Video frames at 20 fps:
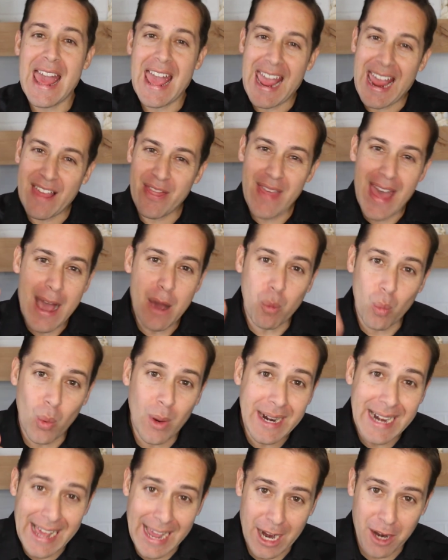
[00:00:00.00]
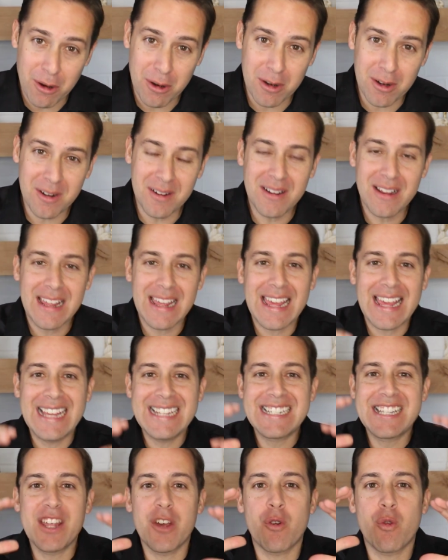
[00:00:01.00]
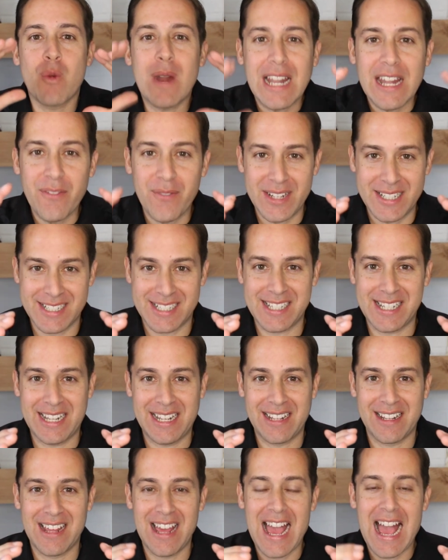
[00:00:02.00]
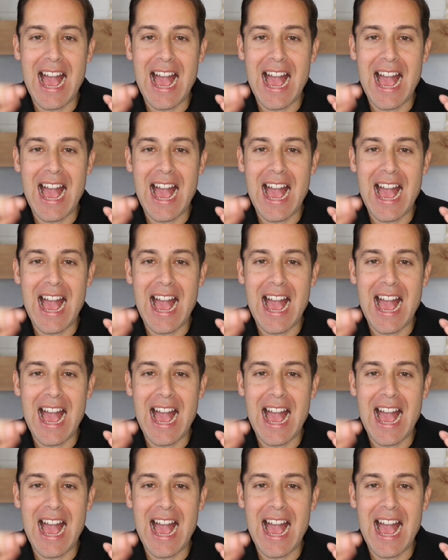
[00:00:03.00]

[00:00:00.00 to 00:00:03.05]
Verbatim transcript: And that one error is the relevancy.